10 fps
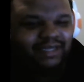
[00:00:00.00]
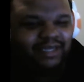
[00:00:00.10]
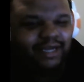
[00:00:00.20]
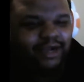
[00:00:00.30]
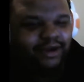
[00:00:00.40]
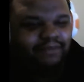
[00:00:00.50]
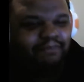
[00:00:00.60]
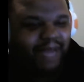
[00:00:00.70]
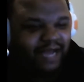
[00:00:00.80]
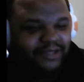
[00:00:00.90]
Her and
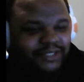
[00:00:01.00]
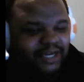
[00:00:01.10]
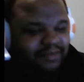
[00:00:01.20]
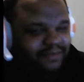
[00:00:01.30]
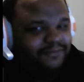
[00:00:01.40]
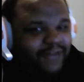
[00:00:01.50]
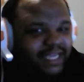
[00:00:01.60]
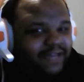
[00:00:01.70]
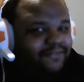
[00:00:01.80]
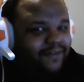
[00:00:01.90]
Bowser have been
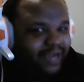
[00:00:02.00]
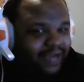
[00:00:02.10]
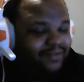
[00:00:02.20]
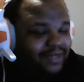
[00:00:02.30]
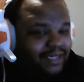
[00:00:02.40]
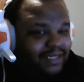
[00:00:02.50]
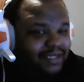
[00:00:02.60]
fucking forever.